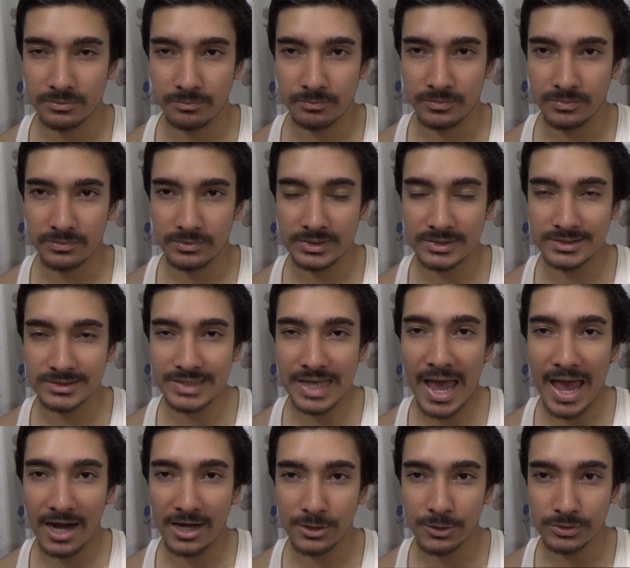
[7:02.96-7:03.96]
Since I
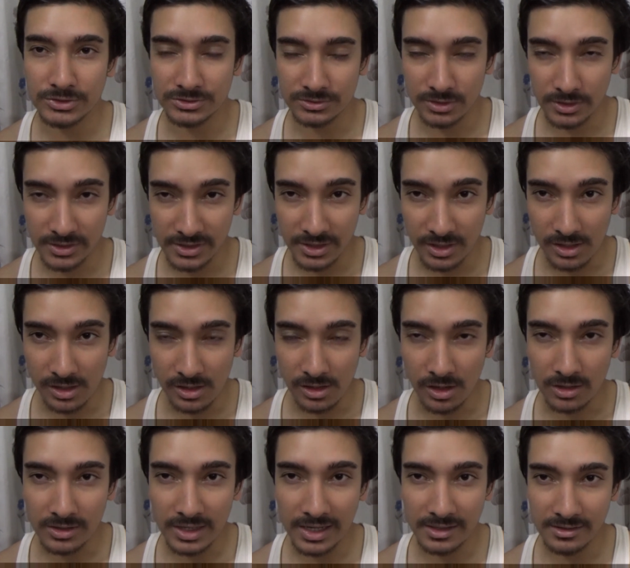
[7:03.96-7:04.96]
had to study a
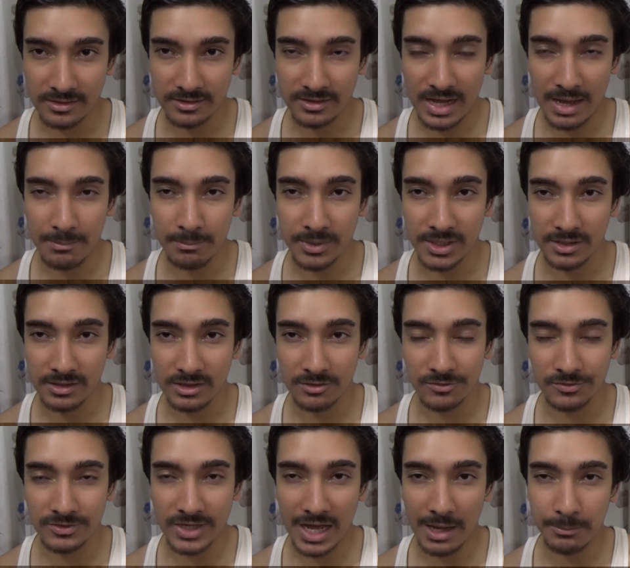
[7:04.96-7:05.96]
lot, I didn't have
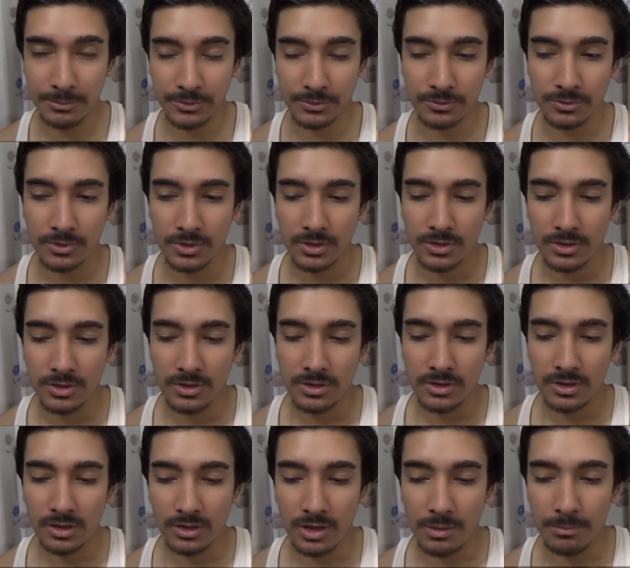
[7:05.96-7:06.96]
enough time to
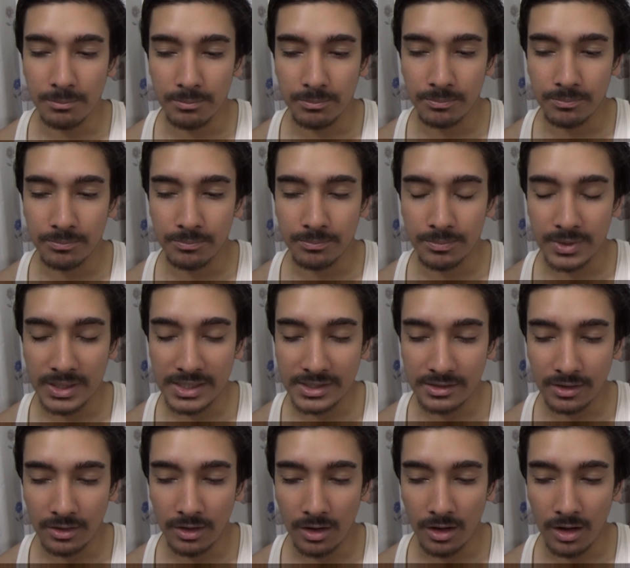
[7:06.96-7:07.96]
complete
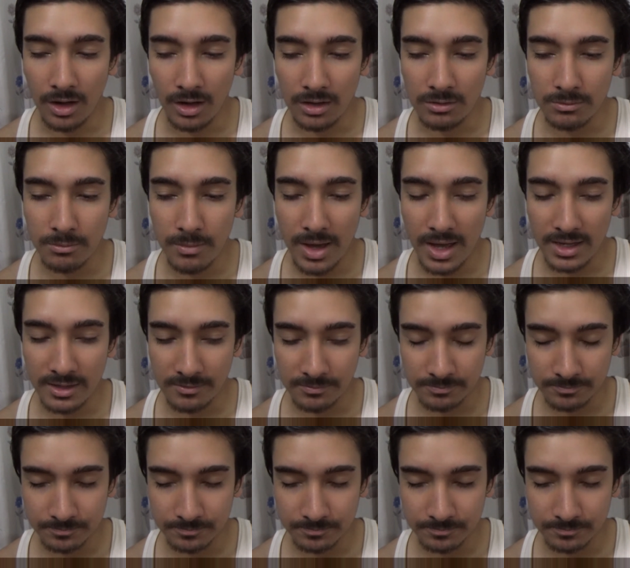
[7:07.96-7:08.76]
all my